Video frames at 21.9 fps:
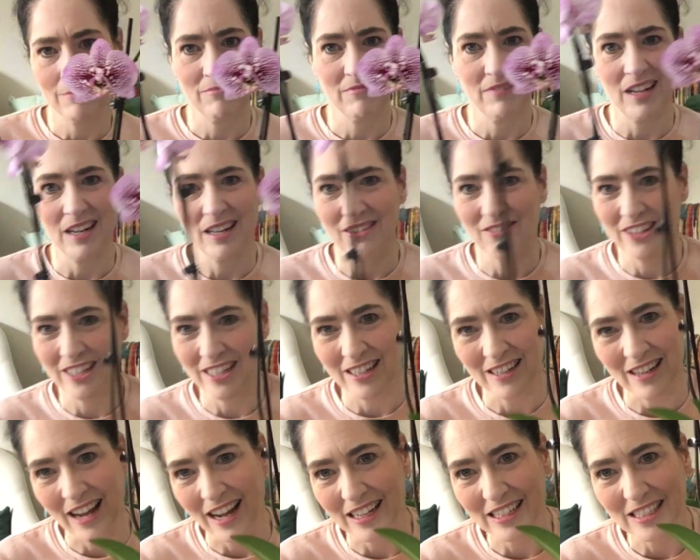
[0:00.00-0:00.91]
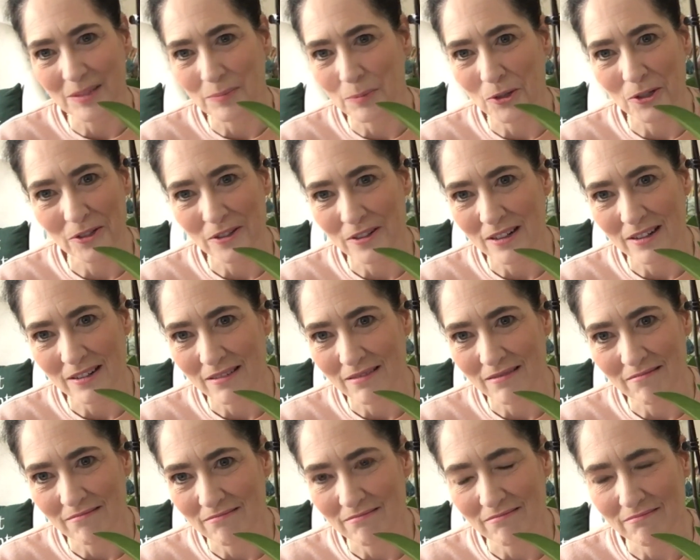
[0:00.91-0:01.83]
Not even an expert.
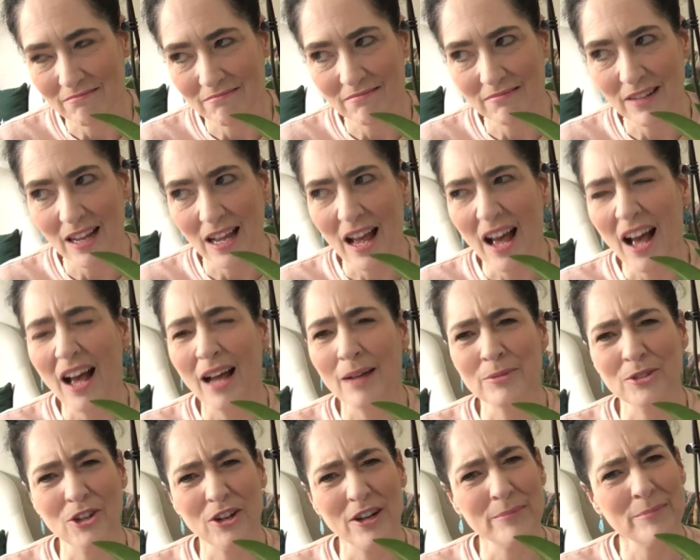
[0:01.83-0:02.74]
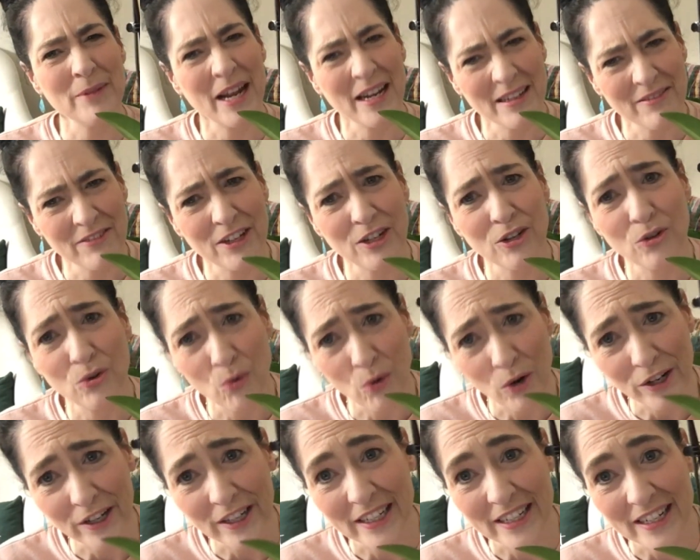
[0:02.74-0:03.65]
I'm sorry, I'm not even an
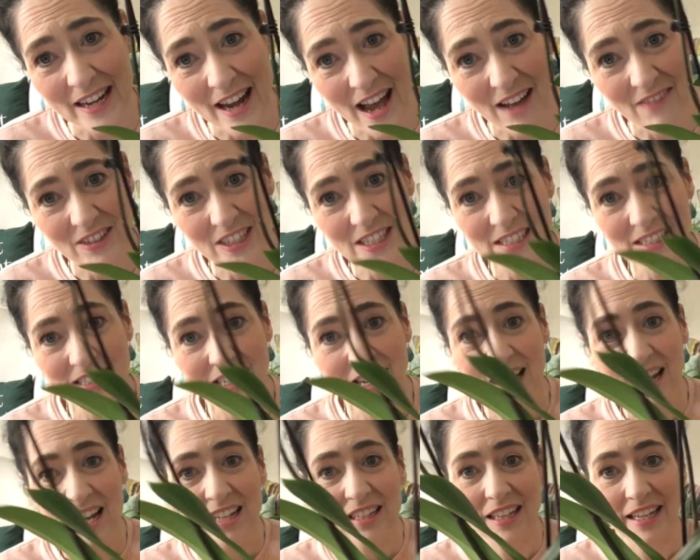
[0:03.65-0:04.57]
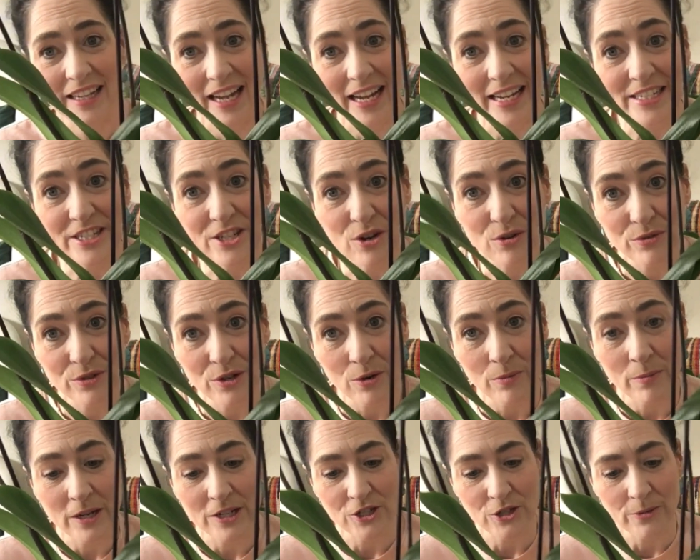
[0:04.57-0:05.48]
orchid novice. Like I don't
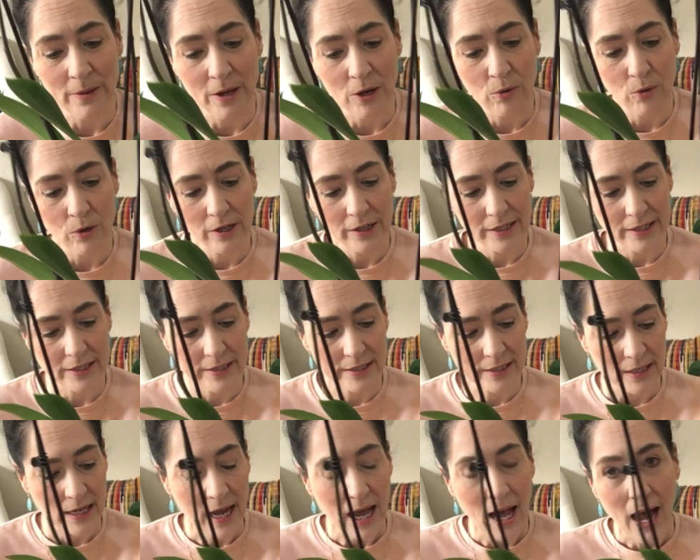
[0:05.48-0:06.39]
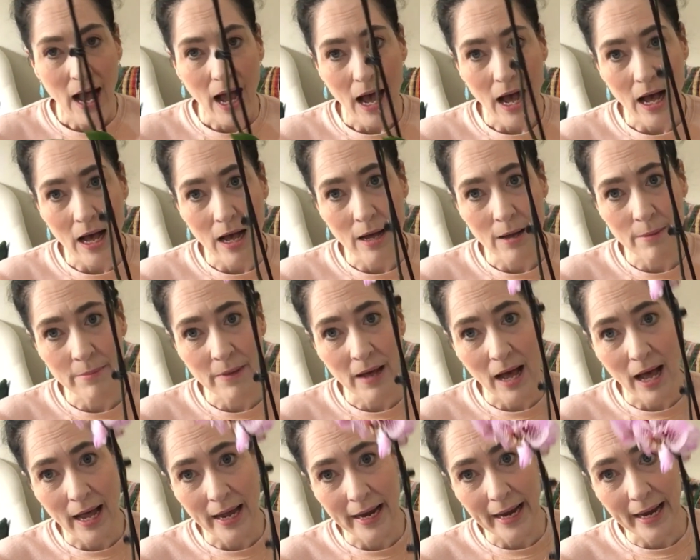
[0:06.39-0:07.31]
know much about orchids. Um,
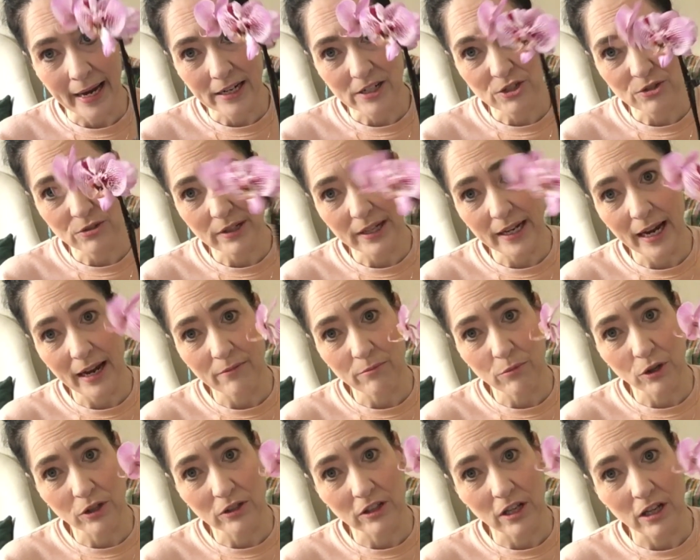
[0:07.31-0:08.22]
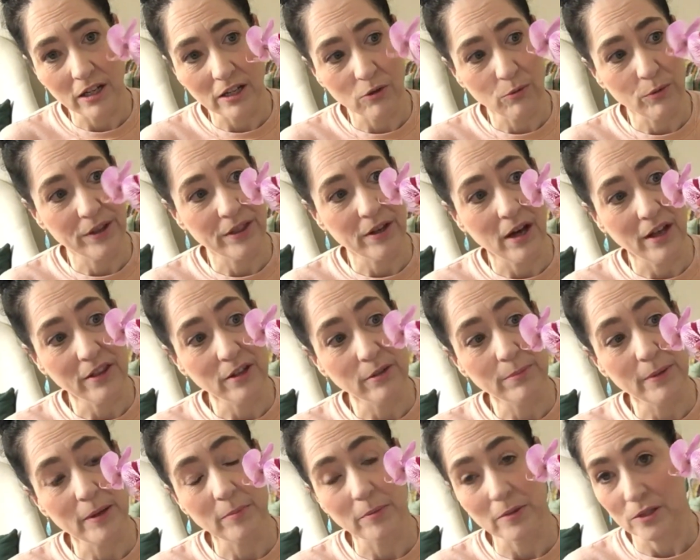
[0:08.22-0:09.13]
I actually have more luck with other
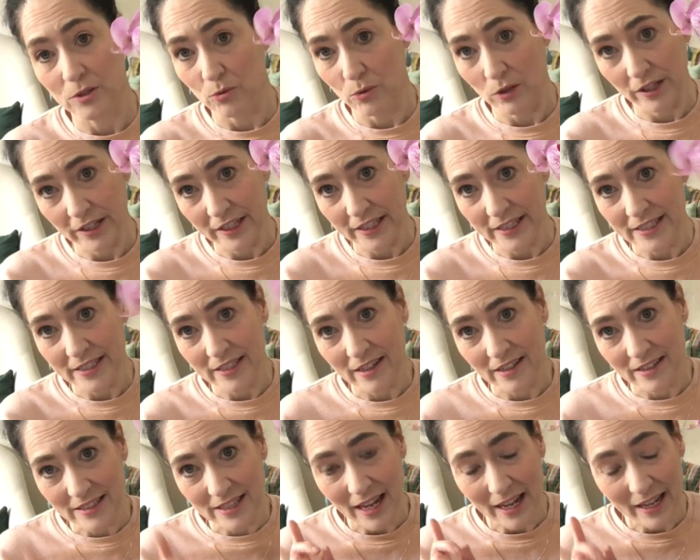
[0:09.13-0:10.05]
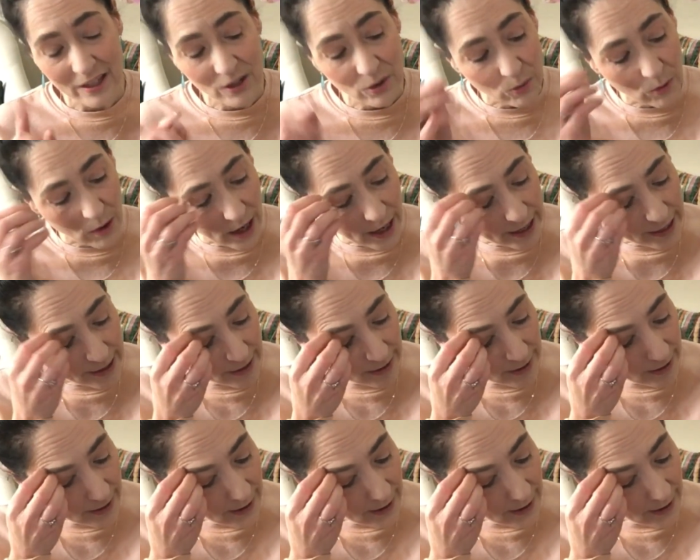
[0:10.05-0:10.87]
people's orchids and I'll tell you why.